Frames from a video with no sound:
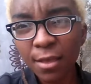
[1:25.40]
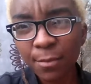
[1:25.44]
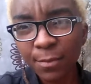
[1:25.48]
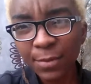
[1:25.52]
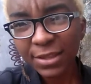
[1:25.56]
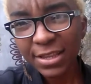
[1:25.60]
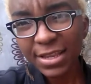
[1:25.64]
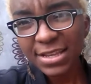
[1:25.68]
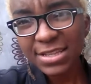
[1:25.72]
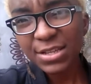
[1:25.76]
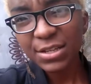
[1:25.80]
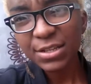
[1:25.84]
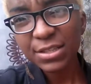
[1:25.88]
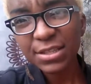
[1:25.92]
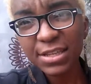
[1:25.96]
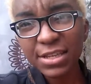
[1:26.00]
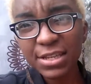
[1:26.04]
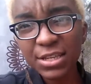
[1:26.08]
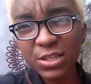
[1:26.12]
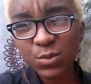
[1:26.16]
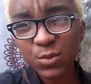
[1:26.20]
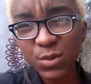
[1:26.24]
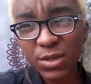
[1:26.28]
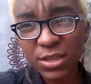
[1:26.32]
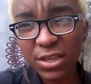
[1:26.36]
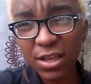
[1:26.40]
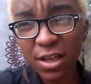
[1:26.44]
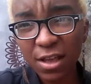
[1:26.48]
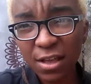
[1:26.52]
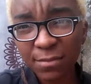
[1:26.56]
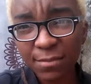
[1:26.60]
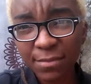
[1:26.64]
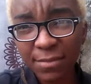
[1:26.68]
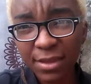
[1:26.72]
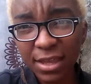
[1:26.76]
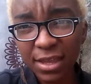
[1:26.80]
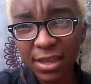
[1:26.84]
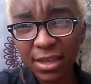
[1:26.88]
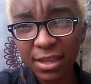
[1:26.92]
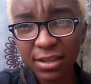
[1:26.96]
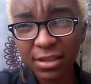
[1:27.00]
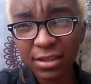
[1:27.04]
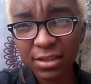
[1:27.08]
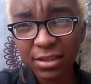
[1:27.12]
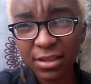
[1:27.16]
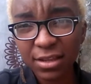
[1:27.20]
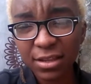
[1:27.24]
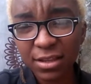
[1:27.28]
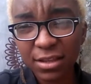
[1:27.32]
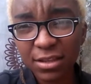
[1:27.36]
But these are things we come
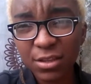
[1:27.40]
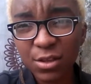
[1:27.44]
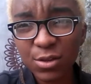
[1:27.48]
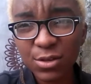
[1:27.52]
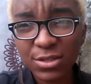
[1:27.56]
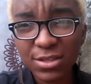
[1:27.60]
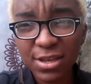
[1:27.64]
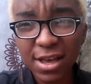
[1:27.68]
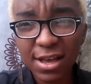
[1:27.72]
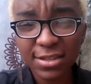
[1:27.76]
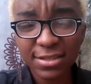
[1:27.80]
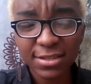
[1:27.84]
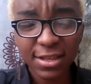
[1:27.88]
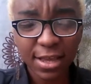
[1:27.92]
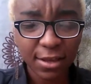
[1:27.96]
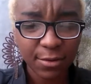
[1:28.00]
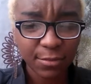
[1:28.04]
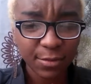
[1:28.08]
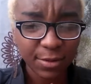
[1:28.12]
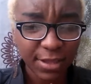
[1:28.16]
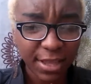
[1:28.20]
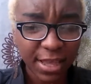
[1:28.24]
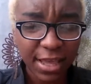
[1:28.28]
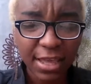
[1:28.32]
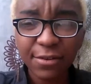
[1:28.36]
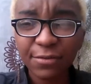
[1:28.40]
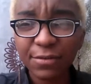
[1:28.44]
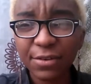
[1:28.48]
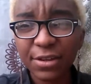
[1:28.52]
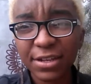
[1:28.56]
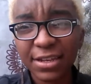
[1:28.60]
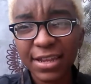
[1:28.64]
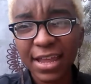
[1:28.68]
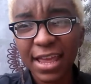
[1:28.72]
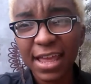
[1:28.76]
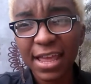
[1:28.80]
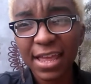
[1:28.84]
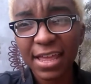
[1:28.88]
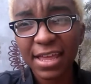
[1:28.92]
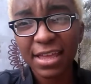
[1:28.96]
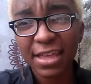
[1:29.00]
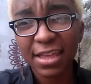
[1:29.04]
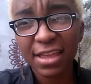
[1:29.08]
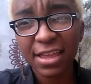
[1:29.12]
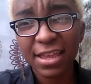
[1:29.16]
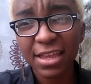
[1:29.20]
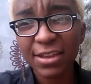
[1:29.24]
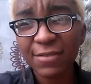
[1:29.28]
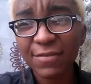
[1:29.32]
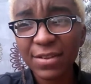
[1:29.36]
in close contact with every day,
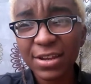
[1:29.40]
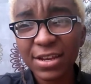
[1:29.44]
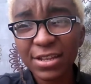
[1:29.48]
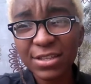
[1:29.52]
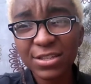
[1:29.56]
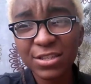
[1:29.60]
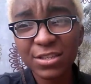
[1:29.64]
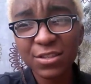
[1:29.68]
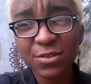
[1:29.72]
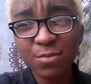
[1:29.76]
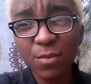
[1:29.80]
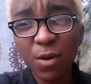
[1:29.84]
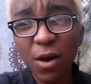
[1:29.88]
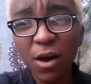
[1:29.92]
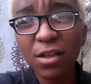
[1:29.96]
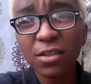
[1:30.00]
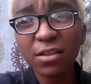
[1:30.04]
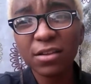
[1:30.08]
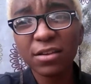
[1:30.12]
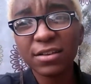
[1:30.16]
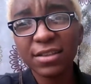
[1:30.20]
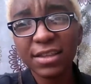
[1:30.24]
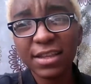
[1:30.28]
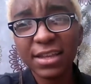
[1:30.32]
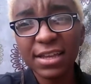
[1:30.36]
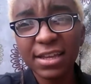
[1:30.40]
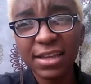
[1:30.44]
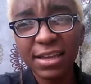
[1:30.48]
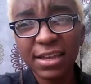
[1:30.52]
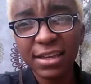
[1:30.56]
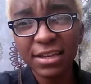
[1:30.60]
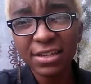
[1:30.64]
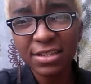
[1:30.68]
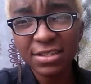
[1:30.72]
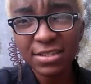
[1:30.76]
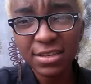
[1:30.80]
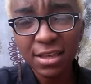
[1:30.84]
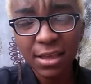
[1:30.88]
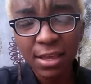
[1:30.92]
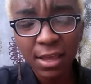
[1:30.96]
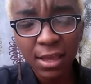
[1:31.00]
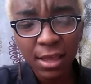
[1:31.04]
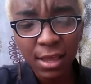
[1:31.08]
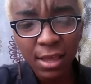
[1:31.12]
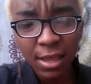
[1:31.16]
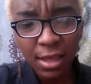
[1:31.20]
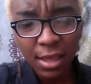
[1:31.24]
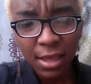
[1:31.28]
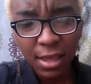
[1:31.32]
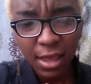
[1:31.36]
even in smaller things.
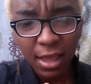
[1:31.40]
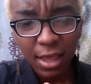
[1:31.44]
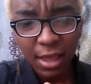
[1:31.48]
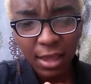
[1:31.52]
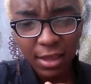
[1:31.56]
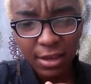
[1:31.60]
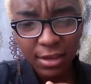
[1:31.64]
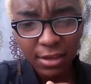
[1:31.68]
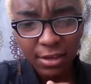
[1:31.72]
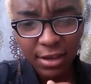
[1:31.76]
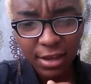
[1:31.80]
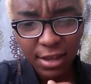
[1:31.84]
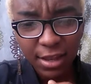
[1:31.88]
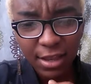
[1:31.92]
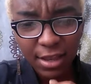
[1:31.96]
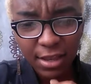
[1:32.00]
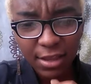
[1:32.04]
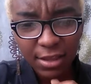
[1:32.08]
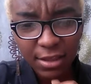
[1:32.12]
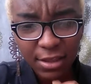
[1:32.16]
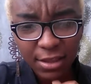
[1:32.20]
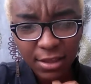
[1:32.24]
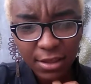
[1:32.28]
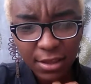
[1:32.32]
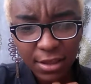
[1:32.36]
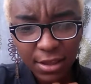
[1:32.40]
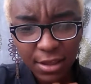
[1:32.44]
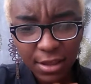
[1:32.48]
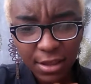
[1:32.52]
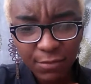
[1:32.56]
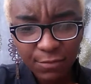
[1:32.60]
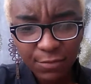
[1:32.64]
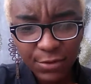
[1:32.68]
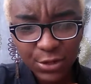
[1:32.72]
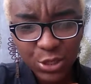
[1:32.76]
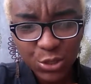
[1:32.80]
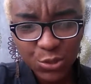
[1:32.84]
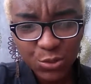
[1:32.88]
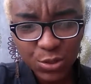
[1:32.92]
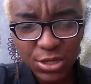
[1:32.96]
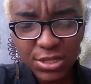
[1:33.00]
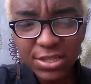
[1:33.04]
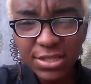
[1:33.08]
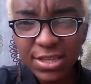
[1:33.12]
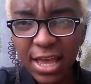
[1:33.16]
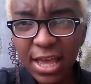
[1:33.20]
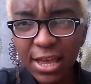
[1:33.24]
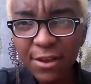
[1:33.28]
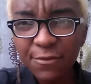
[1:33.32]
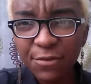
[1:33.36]
And it
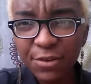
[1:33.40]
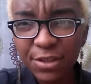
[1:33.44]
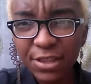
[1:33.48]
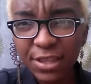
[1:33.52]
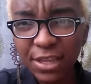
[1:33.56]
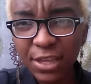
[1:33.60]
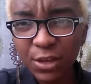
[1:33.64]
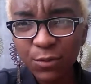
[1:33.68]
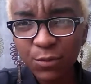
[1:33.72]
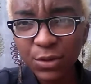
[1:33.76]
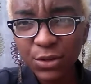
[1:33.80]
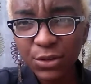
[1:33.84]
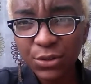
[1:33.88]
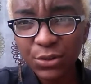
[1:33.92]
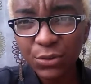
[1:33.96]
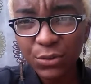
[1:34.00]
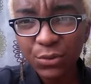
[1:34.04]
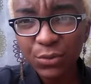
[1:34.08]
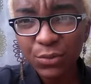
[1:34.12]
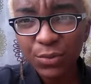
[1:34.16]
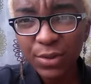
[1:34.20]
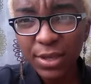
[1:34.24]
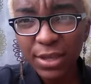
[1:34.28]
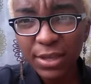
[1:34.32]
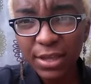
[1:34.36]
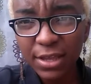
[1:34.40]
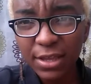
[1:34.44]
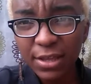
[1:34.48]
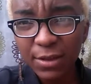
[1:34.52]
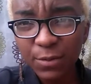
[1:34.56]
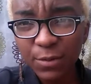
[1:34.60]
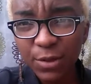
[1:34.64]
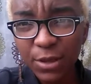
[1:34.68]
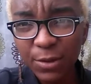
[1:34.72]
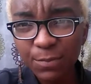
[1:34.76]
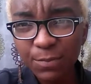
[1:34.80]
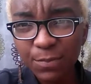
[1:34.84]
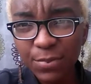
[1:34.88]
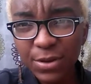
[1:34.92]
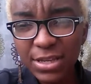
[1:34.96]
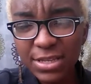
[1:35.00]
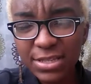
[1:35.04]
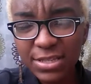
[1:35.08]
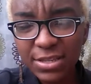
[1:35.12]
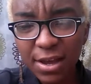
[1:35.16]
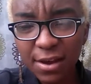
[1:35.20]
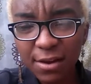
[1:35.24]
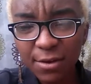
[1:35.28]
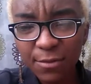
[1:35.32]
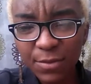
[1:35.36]
restricts everything we do. We
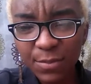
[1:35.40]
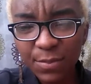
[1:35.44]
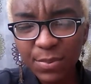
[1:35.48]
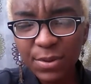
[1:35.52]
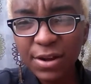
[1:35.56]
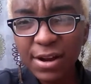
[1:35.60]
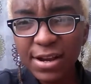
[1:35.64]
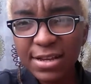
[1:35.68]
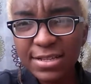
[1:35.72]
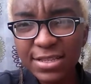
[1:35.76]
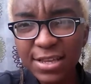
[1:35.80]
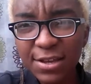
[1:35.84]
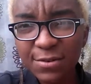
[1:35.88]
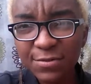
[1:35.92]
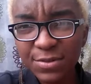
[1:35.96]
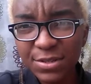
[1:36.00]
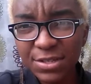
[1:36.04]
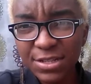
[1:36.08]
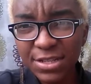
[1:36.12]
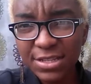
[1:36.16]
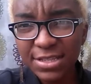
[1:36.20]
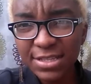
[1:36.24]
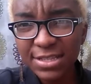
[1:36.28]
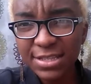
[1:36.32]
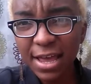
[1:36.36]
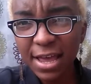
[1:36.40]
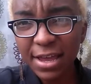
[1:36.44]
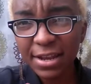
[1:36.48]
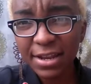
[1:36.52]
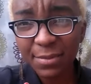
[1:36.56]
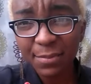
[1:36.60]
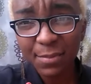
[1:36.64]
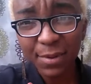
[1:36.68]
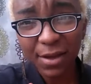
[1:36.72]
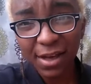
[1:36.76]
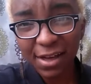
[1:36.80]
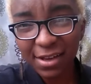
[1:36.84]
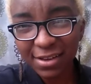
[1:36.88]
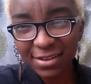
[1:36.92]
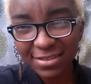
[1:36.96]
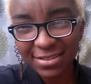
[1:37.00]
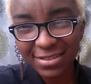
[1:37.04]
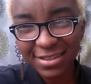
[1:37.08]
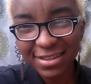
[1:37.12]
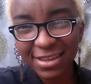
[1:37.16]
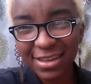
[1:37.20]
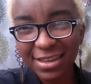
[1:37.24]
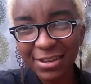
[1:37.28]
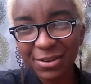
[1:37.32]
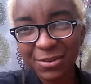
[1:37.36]
put ourselves in this tiny
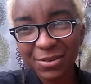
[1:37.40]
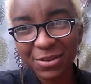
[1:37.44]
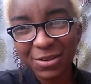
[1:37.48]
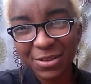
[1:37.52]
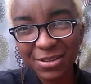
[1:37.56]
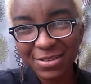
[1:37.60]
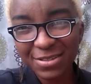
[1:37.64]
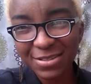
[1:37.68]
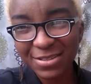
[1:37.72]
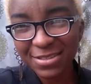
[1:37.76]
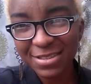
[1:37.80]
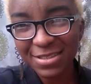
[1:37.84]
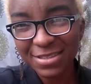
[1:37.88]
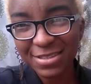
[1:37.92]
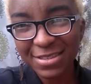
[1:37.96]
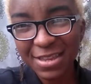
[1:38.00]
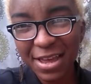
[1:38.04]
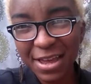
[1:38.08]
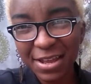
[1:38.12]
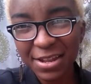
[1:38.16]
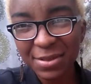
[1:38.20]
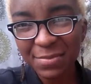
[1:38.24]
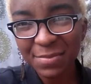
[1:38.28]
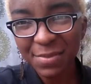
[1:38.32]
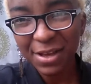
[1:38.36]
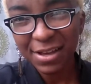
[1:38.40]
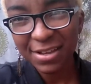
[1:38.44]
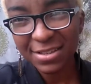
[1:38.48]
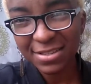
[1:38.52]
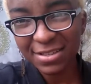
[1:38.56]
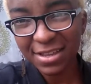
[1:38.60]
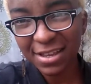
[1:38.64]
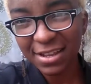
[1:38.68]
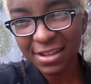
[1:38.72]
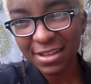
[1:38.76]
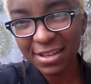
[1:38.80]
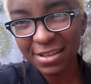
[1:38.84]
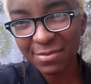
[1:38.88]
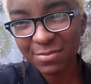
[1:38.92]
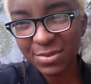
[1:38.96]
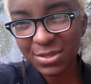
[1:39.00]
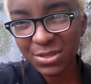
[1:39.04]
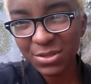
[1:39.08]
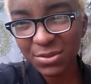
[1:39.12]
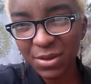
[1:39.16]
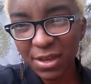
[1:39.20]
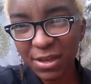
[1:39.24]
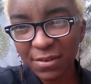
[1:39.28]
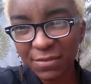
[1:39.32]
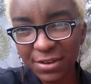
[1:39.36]
box. Again, it's this tiny box that it
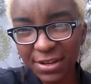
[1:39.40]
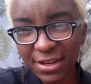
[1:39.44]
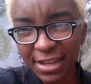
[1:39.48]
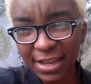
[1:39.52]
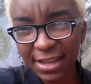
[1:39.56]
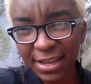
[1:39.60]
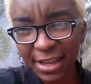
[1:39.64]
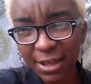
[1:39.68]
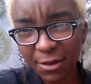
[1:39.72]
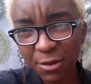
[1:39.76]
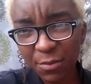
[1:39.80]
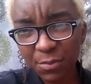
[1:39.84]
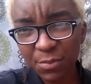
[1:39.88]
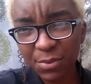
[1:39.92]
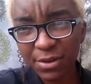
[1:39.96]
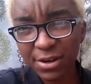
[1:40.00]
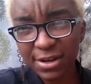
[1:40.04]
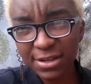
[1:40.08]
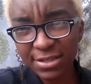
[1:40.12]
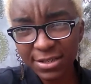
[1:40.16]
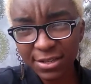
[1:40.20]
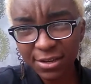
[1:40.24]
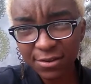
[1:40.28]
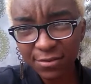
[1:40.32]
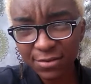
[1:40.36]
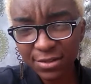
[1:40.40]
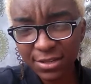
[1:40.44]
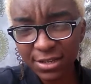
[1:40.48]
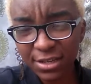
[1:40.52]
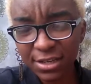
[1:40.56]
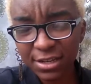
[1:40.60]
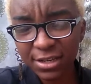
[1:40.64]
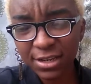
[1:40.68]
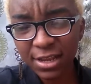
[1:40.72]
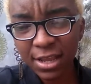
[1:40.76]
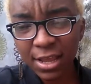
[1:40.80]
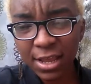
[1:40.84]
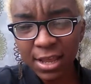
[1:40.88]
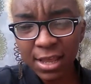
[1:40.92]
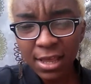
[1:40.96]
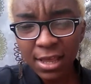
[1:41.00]
comes to every day that we put ourselves in.